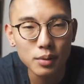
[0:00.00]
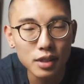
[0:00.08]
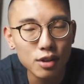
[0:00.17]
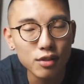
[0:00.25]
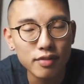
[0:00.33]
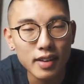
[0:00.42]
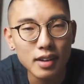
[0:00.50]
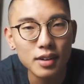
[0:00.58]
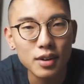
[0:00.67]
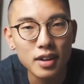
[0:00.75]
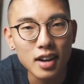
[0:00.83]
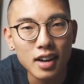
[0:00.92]
Whether you found it
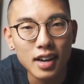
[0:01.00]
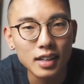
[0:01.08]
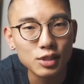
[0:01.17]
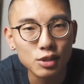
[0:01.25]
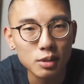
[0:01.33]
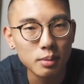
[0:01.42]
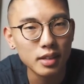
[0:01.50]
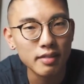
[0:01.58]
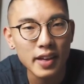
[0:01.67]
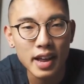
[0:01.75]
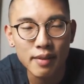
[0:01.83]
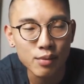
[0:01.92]
or not, I truly believe
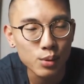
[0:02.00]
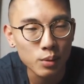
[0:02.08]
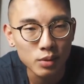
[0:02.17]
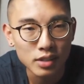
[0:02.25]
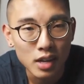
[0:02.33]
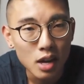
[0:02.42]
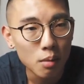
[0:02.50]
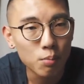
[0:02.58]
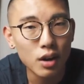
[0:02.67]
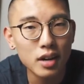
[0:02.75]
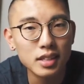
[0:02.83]
that everyone was brought